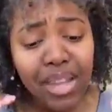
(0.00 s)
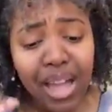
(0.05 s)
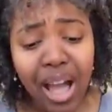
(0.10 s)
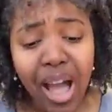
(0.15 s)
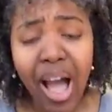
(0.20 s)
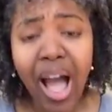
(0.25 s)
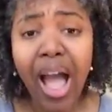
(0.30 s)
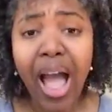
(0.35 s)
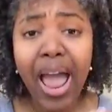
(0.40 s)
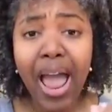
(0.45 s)

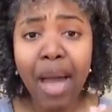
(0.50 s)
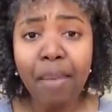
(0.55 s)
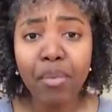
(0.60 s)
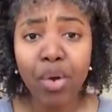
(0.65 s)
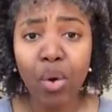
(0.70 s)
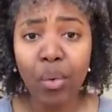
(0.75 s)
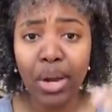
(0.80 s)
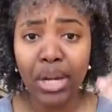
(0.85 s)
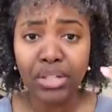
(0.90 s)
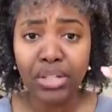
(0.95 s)
I am
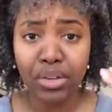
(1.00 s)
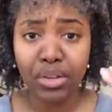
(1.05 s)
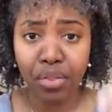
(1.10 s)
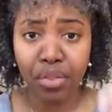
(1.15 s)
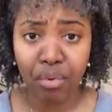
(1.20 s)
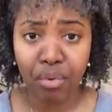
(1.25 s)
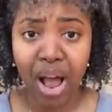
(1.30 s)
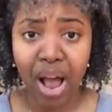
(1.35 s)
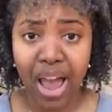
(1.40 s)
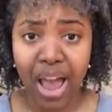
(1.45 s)
going to
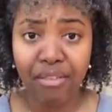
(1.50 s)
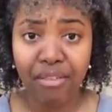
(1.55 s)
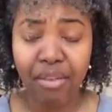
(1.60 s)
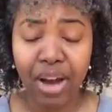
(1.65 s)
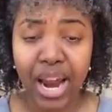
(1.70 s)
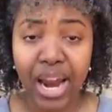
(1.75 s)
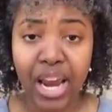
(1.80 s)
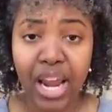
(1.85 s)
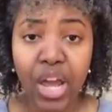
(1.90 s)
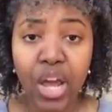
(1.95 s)
thrive,
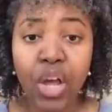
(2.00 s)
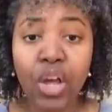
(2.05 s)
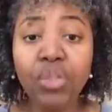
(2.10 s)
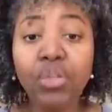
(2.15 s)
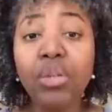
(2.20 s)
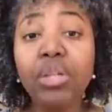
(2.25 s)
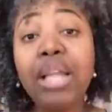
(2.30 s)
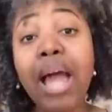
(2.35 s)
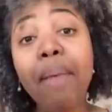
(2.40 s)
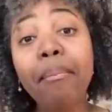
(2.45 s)
right?
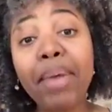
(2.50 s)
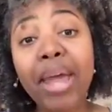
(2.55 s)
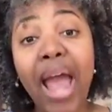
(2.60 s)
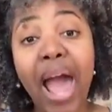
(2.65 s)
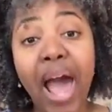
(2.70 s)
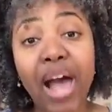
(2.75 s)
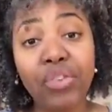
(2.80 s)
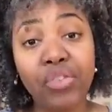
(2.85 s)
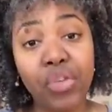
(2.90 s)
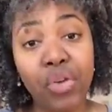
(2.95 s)
So let me
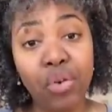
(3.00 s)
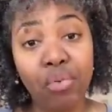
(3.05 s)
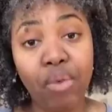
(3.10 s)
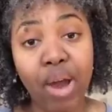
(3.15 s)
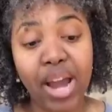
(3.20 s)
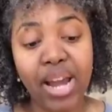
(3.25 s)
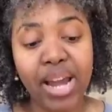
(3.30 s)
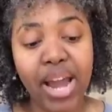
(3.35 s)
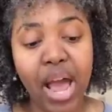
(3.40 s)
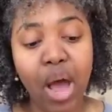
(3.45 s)
ask you
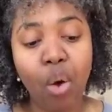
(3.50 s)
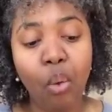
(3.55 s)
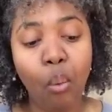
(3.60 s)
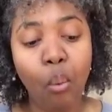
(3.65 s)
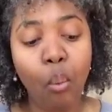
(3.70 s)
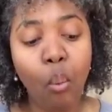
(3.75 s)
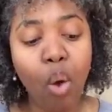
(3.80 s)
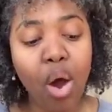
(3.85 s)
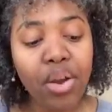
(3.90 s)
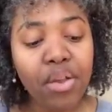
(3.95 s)
right now,
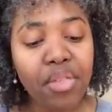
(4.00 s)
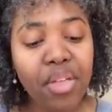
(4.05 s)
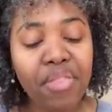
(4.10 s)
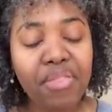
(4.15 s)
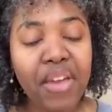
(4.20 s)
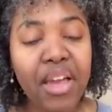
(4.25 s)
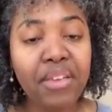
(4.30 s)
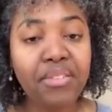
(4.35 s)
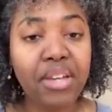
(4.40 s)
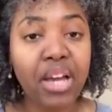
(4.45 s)
what are the
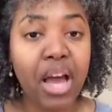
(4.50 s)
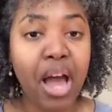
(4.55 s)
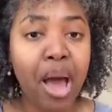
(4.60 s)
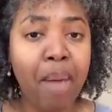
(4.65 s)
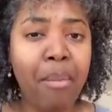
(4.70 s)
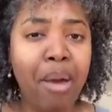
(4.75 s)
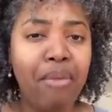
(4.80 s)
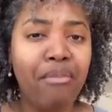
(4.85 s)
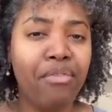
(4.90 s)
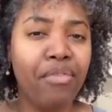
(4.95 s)
things that
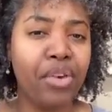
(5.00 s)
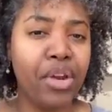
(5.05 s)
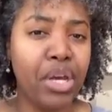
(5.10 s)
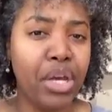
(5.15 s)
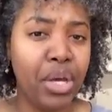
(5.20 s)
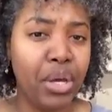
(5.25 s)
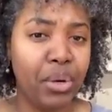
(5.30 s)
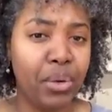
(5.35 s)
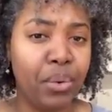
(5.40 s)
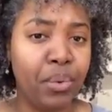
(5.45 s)
come up for
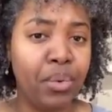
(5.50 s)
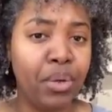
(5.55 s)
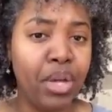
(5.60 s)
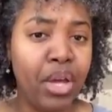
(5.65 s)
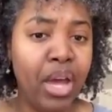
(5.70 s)
you?